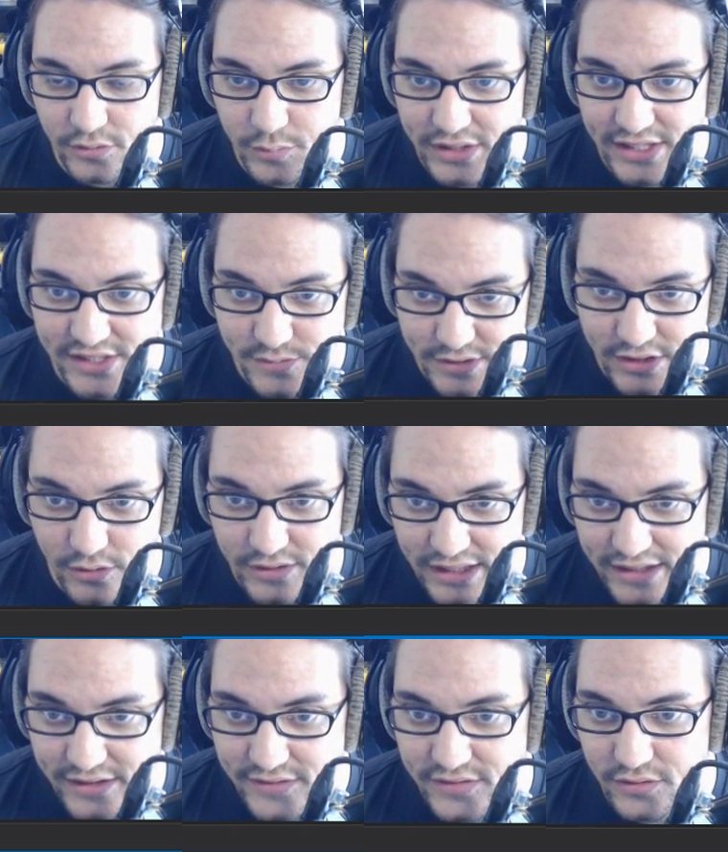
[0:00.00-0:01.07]
because we don't
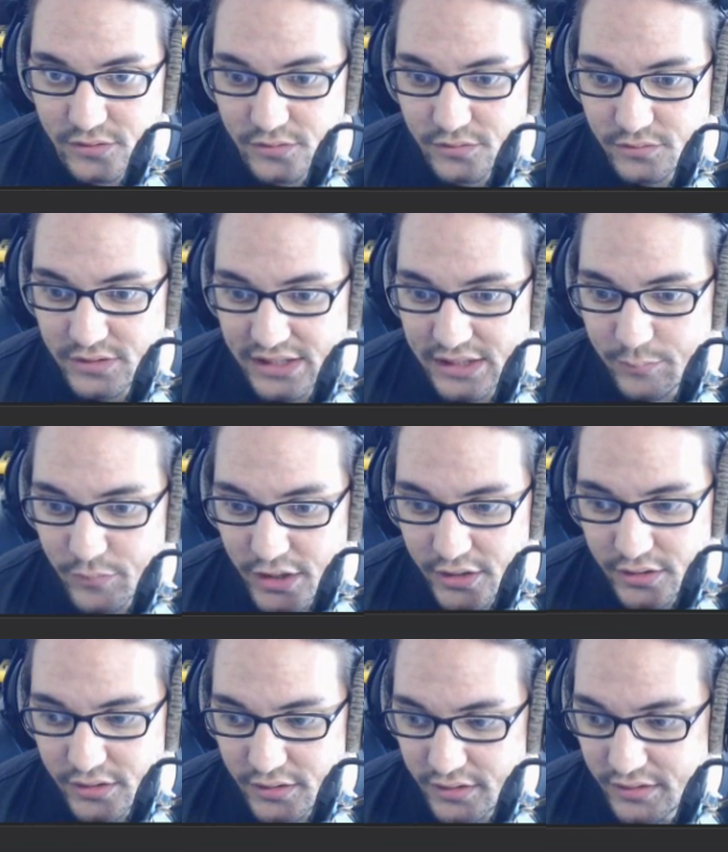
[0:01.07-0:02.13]
link to the
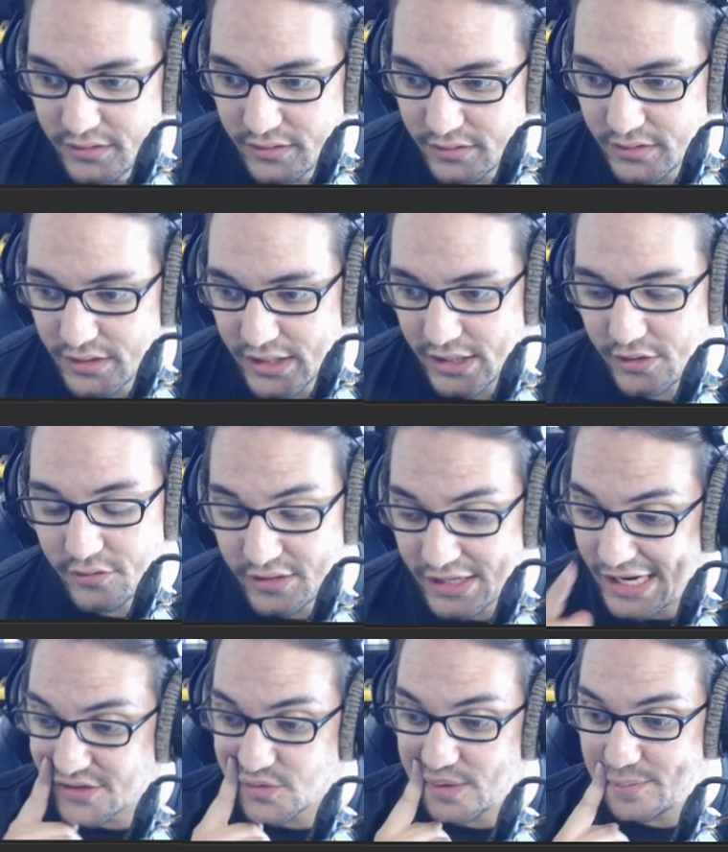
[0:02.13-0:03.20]
modern, or the
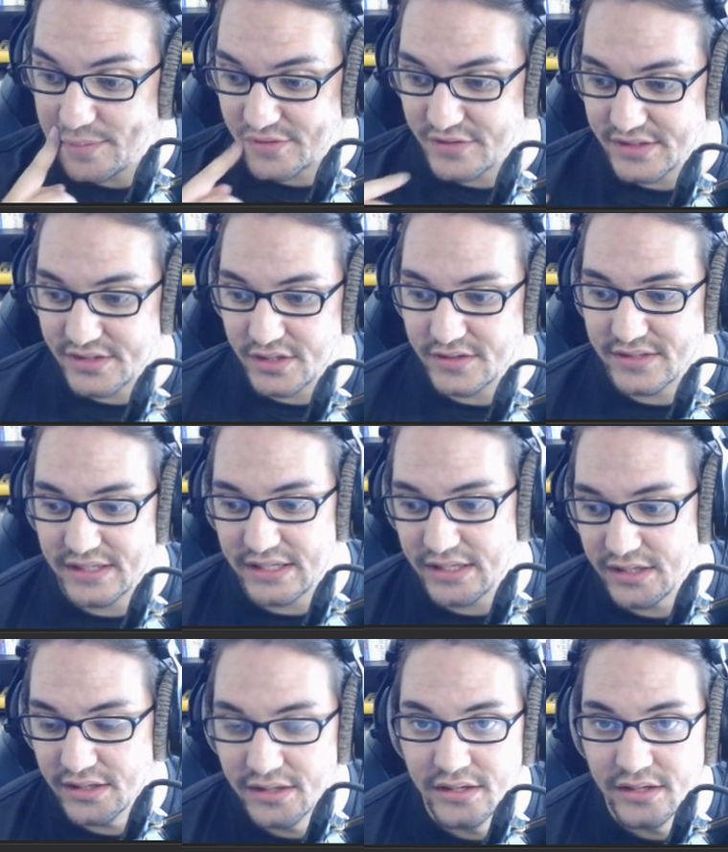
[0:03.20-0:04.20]
actual MSVCRT,